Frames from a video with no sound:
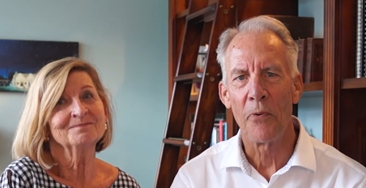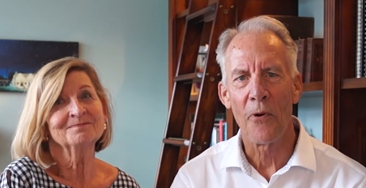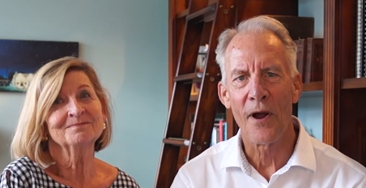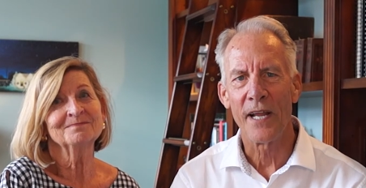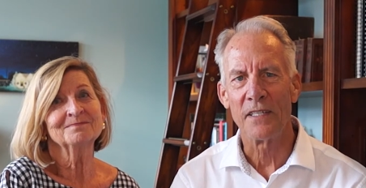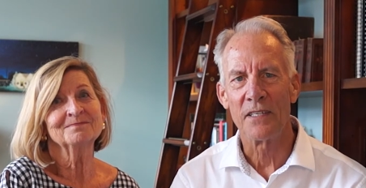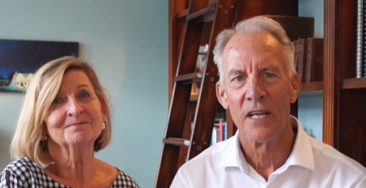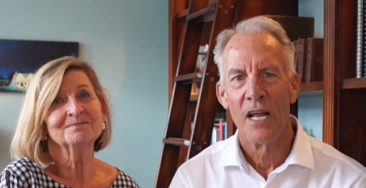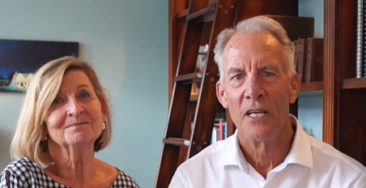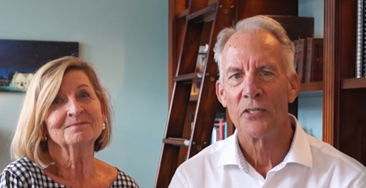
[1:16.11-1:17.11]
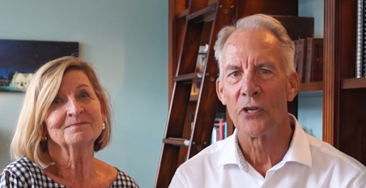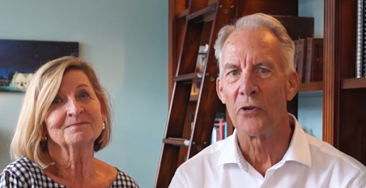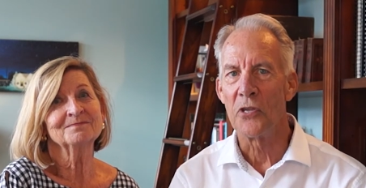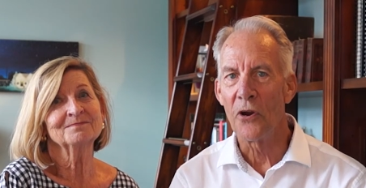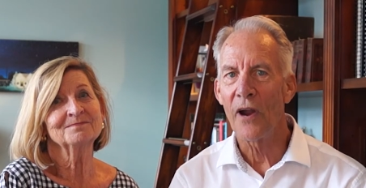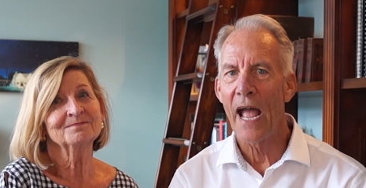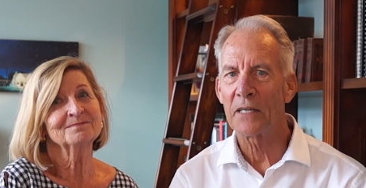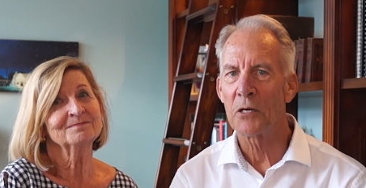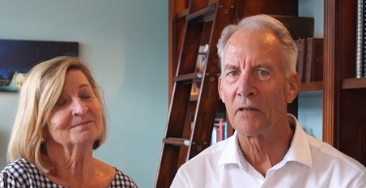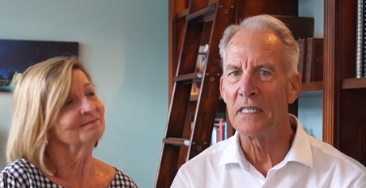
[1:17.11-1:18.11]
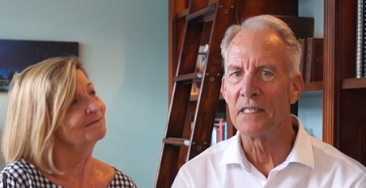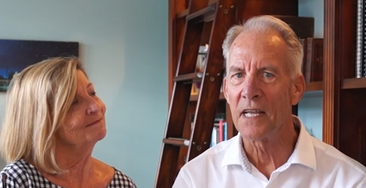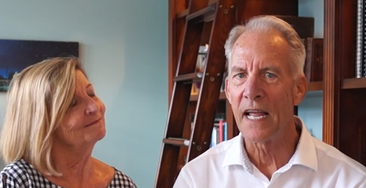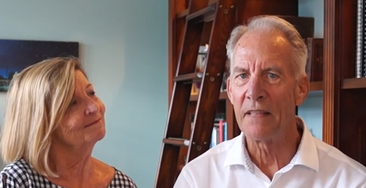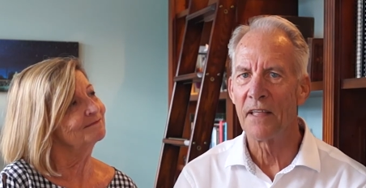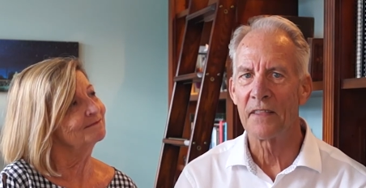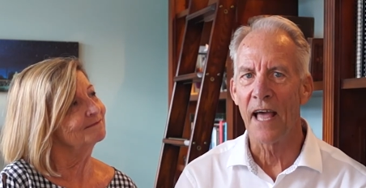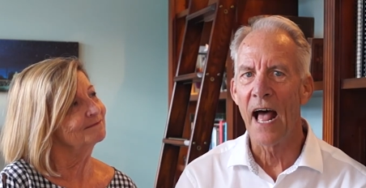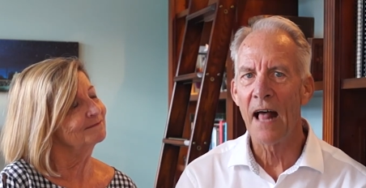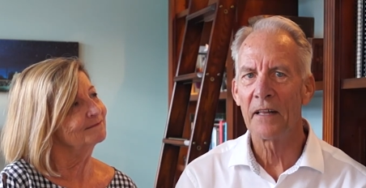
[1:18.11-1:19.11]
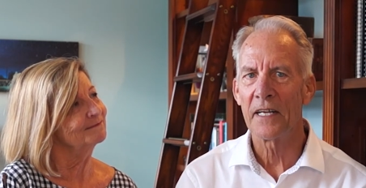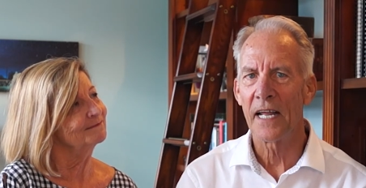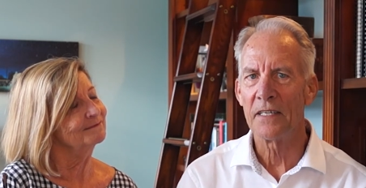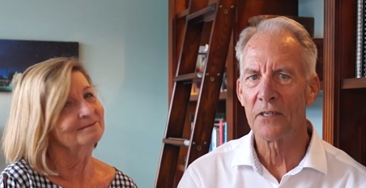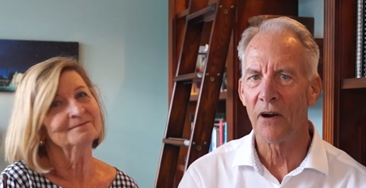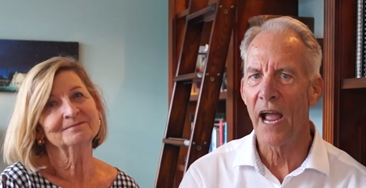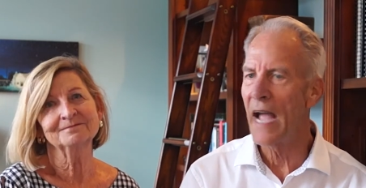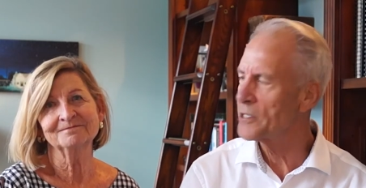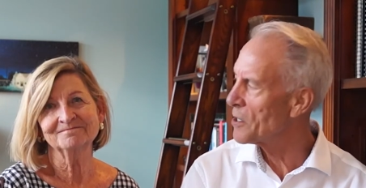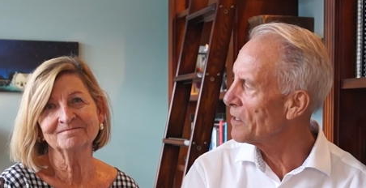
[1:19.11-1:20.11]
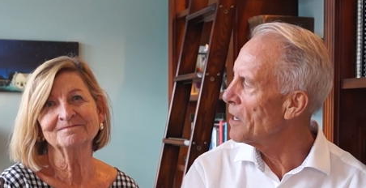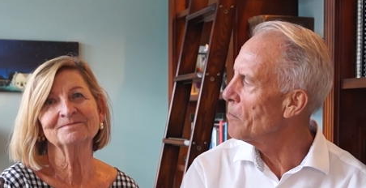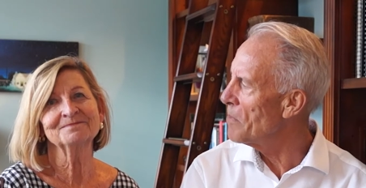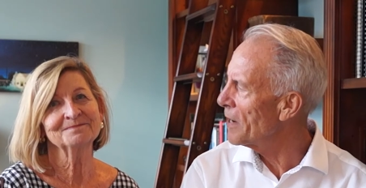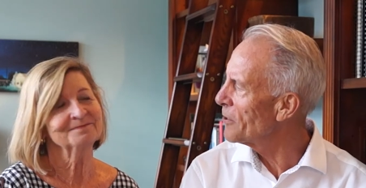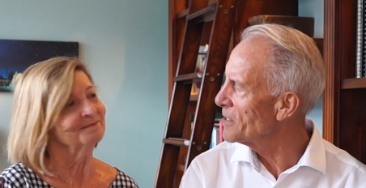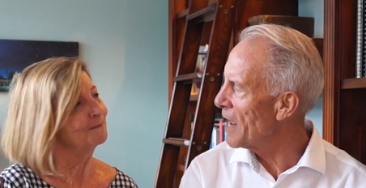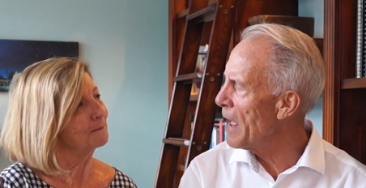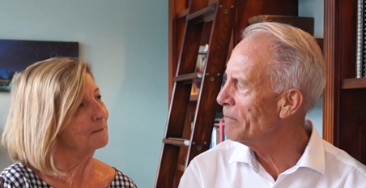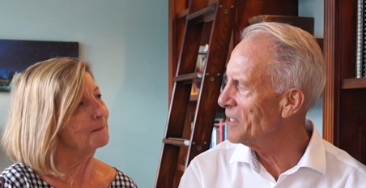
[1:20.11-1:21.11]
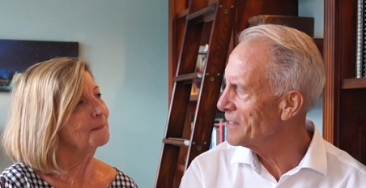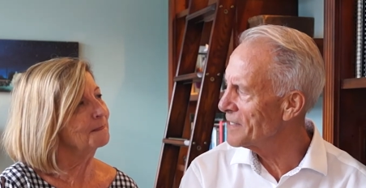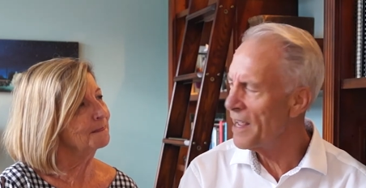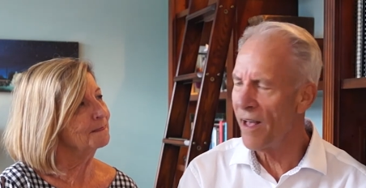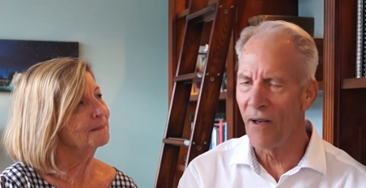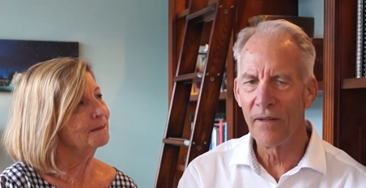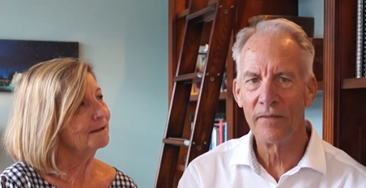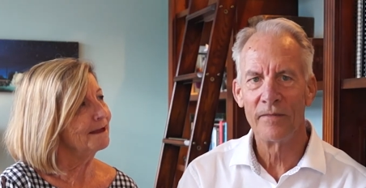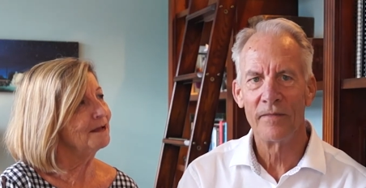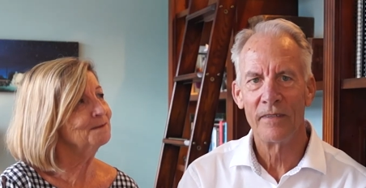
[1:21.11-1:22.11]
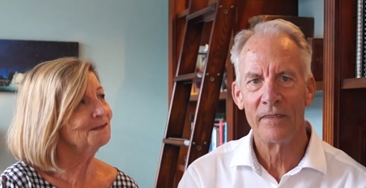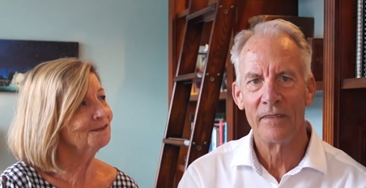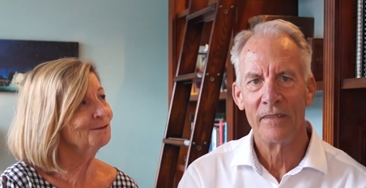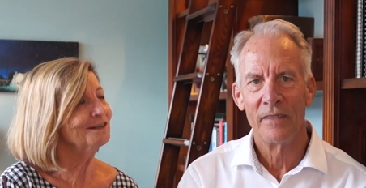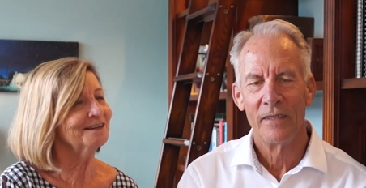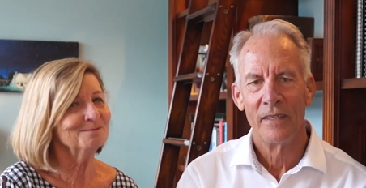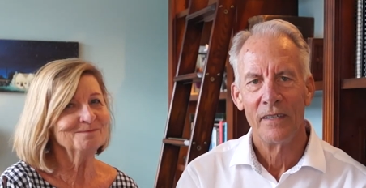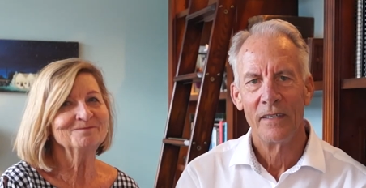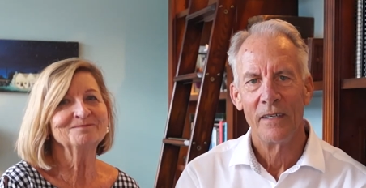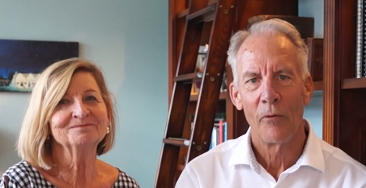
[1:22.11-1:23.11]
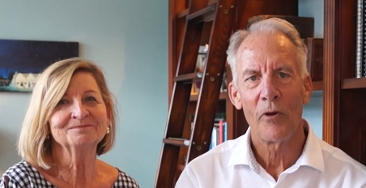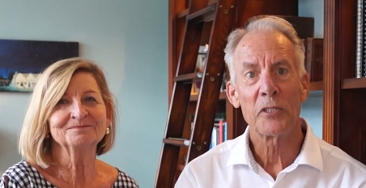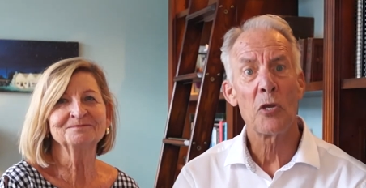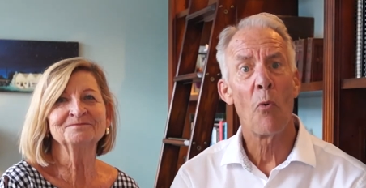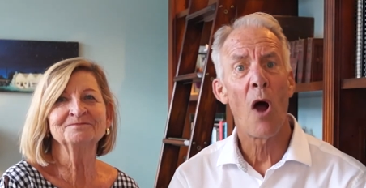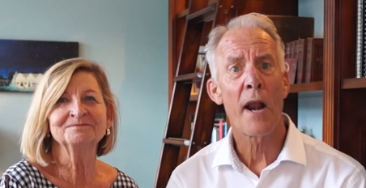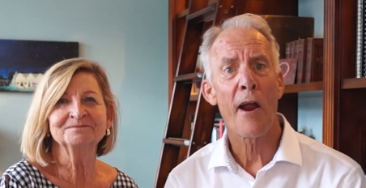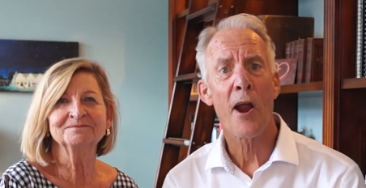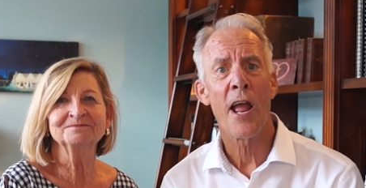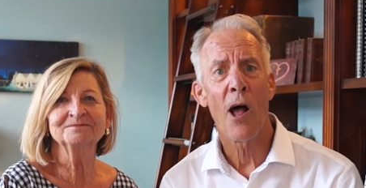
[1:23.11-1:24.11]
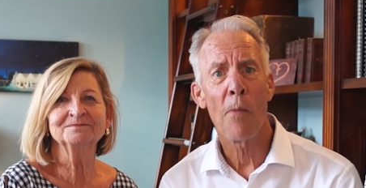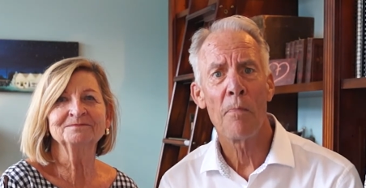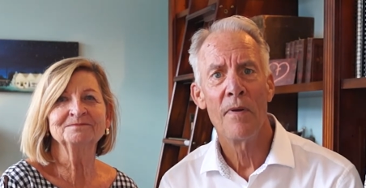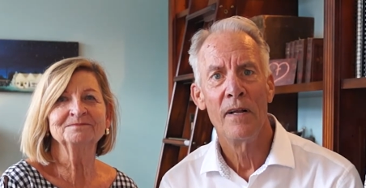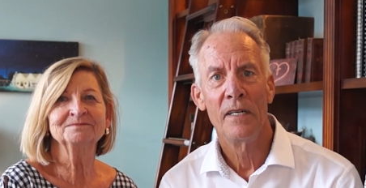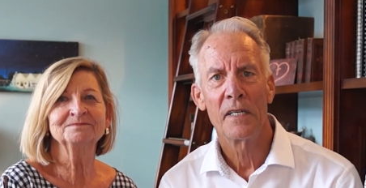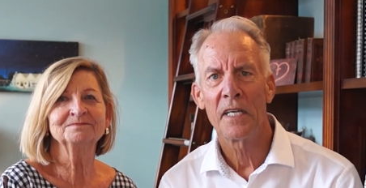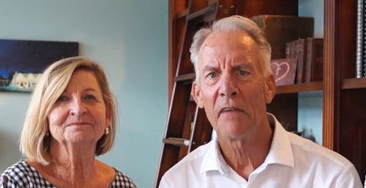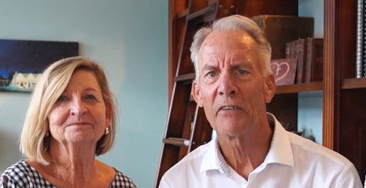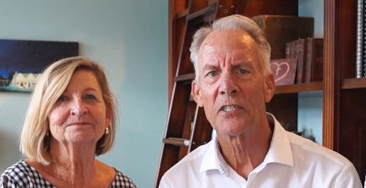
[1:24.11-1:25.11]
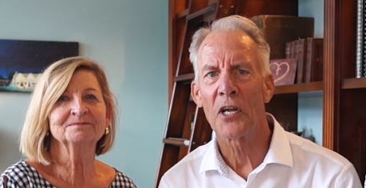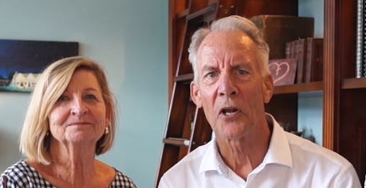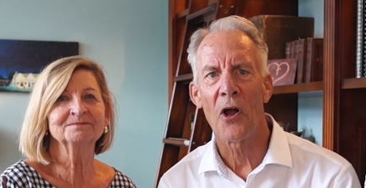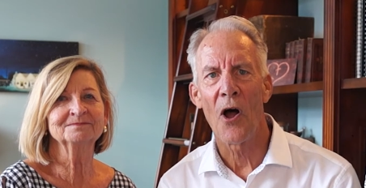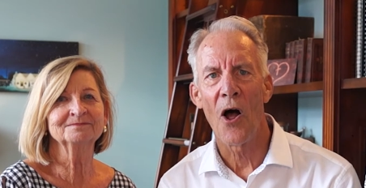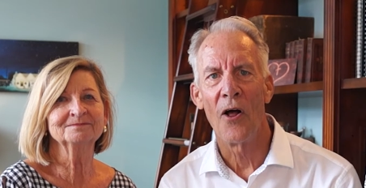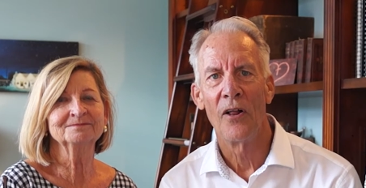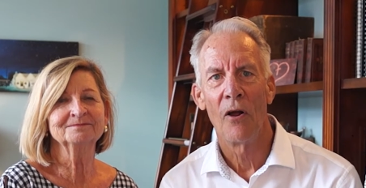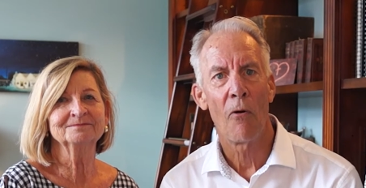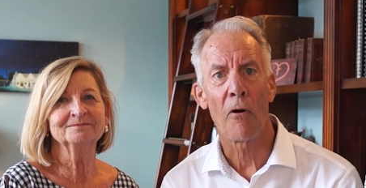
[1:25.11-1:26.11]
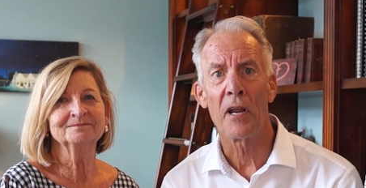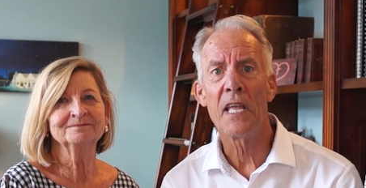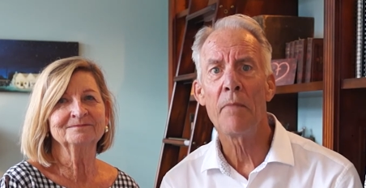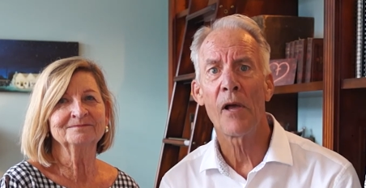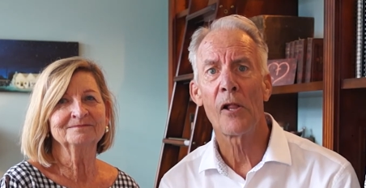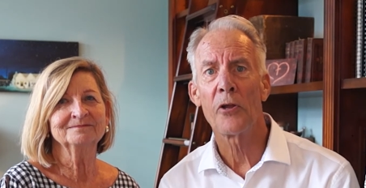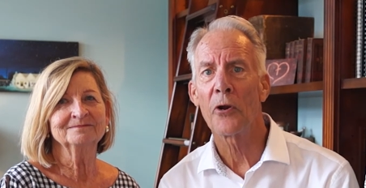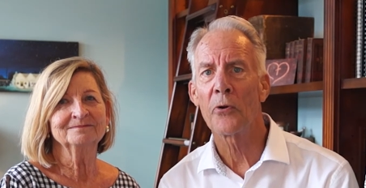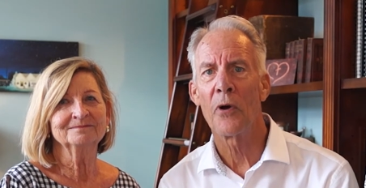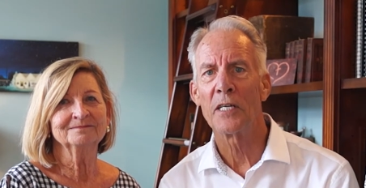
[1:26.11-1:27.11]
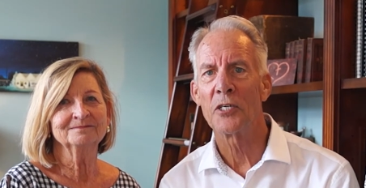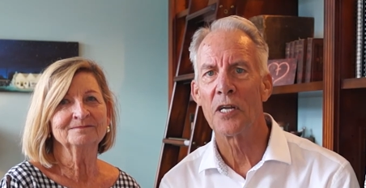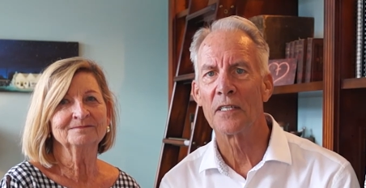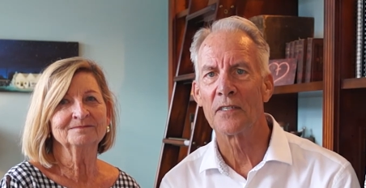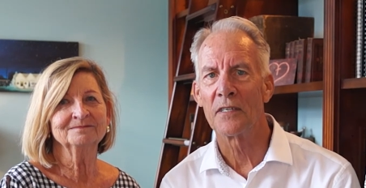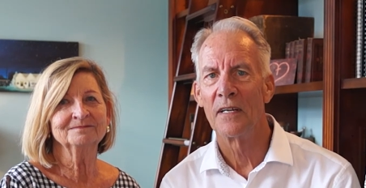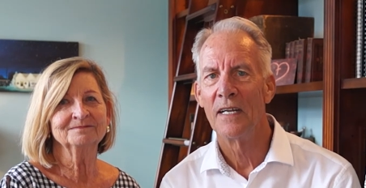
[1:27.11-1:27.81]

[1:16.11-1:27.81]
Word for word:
Speaker 1: points. So you're actually saying that the holidays are actually a better time to sell.
Speaker 2: Absolutely.
Speaker 1: Well, do you want our help? Give us a call or email your questions.